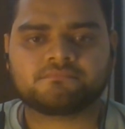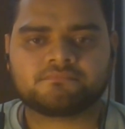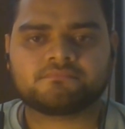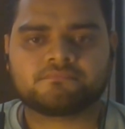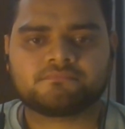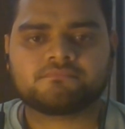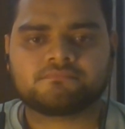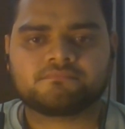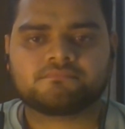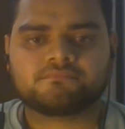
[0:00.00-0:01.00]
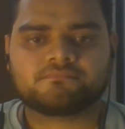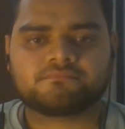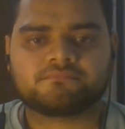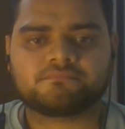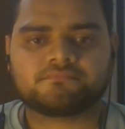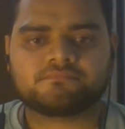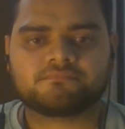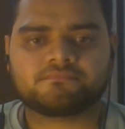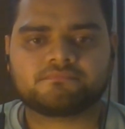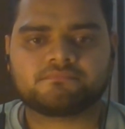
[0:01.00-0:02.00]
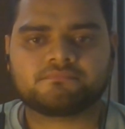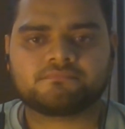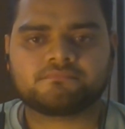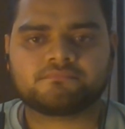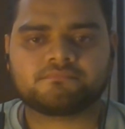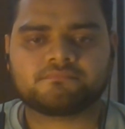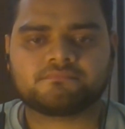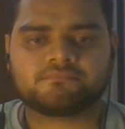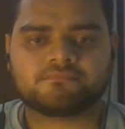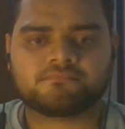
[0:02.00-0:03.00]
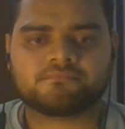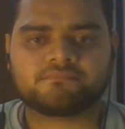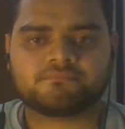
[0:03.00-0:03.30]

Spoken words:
[no speech]